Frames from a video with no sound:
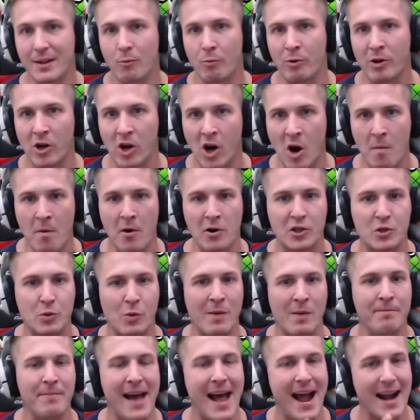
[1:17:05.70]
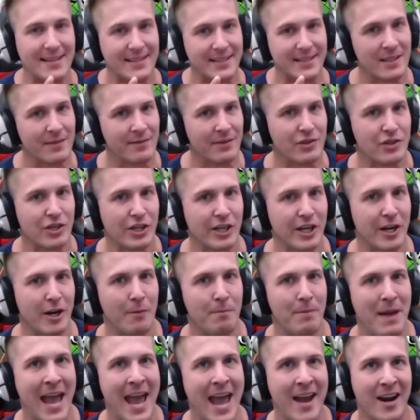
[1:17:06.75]
We almost went back to the
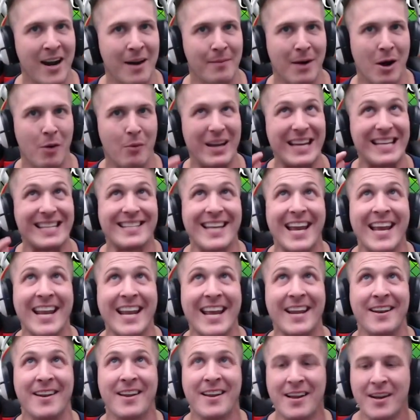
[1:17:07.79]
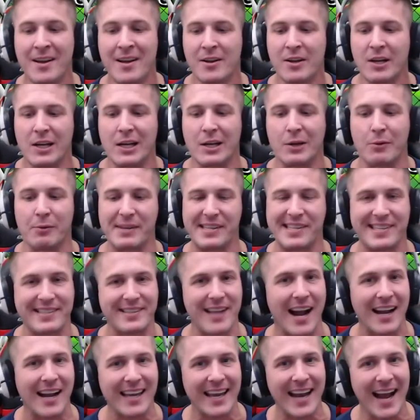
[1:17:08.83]
Vegito banner, but we didn't. We
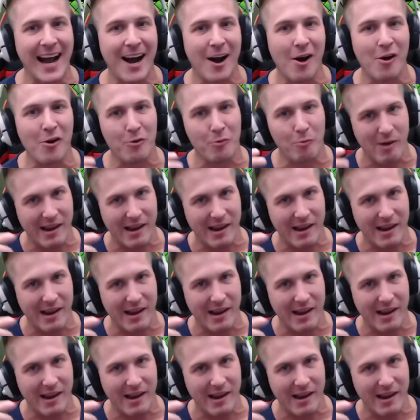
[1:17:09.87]
stuck it out.